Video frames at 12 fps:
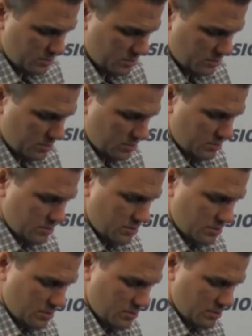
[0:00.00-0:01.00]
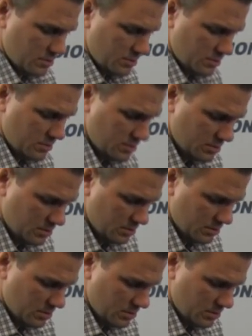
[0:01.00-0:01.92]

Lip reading: No one is speaking in this clip.